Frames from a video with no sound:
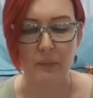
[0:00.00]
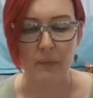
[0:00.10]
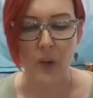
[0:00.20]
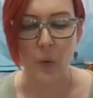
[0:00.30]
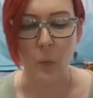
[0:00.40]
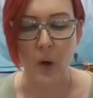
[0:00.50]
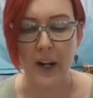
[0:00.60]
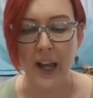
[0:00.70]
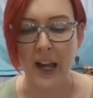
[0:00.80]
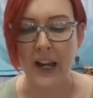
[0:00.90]

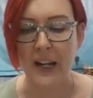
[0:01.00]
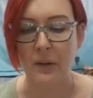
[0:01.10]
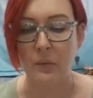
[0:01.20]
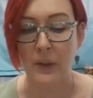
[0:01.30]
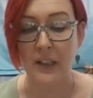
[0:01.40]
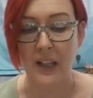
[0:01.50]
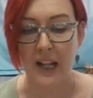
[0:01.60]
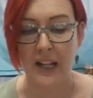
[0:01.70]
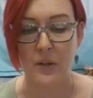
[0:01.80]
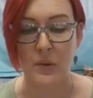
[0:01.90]
what I
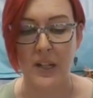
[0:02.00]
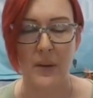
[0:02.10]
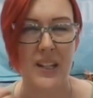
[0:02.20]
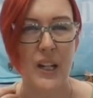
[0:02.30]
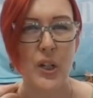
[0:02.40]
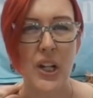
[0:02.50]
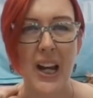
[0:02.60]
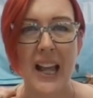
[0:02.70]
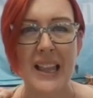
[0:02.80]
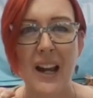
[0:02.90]
realized was I was like, shit,
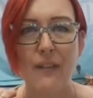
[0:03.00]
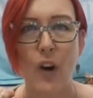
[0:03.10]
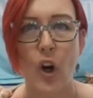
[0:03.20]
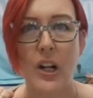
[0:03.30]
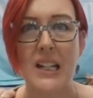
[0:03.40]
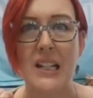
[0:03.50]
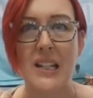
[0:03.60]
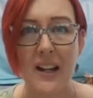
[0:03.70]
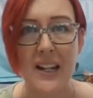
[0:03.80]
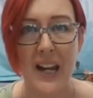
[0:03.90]
I think I've already
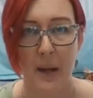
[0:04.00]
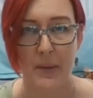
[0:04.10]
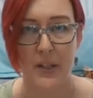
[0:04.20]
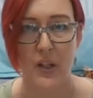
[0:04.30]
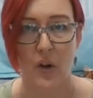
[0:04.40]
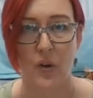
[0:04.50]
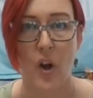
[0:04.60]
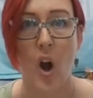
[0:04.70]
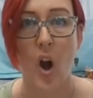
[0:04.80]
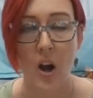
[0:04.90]
done an
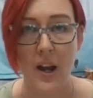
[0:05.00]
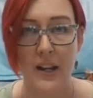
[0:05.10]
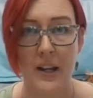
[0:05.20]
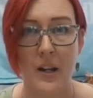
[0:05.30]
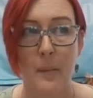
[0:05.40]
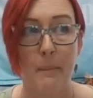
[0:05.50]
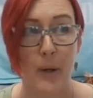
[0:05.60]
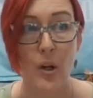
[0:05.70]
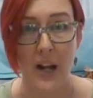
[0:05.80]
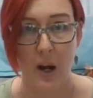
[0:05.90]
episode on
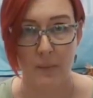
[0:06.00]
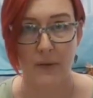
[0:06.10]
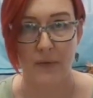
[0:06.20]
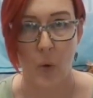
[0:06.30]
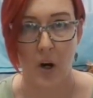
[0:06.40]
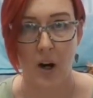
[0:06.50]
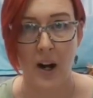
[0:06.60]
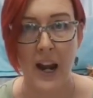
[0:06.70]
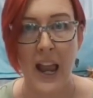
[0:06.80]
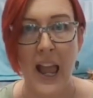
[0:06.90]
burnout before.
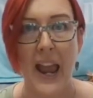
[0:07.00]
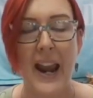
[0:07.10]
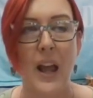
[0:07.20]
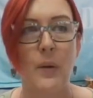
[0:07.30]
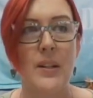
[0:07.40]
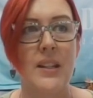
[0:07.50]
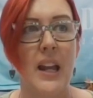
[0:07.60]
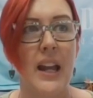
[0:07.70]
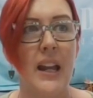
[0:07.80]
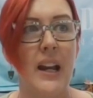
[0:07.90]
And I was
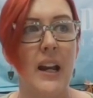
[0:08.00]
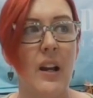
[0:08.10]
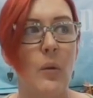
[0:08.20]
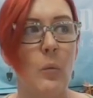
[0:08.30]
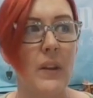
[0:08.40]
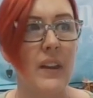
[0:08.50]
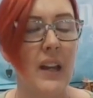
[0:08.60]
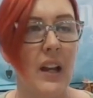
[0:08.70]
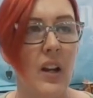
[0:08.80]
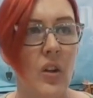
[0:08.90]
like, what the
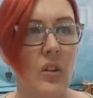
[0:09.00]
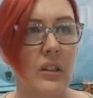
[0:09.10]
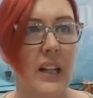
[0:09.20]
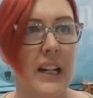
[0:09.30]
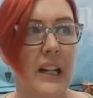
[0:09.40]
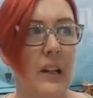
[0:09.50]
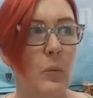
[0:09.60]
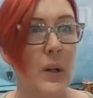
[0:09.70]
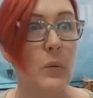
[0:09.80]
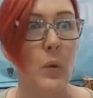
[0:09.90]
hell? Like,
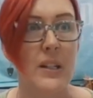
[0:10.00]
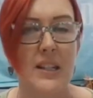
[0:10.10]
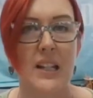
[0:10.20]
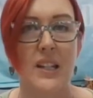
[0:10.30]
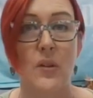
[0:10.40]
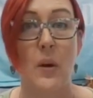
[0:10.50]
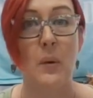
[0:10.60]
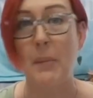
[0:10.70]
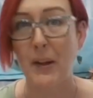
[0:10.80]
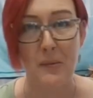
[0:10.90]
when was this? So I
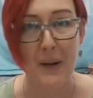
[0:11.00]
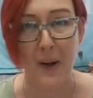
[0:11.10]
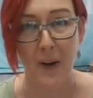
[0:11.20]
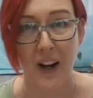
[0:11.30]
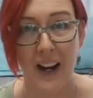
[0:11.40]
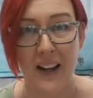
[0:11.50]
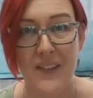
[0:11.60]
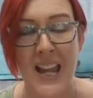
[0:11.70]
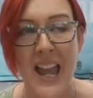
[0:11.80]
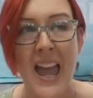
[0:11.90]
went back through my
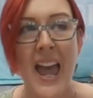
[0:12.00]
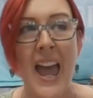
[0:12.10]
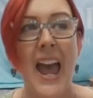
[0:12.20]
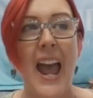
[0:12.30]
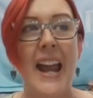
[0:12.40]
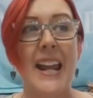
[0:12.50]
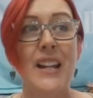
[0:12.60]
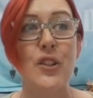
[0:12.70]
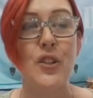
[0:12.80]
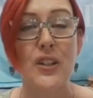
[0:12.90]
archives and
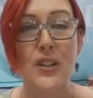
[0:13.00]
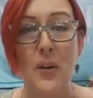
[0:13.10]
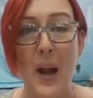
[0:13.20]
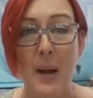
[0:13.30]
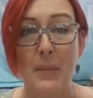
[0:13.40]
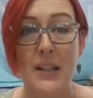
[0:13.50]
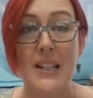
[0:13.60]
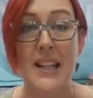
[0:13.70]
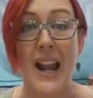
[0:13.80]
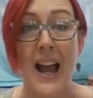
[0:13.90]
it just so happens that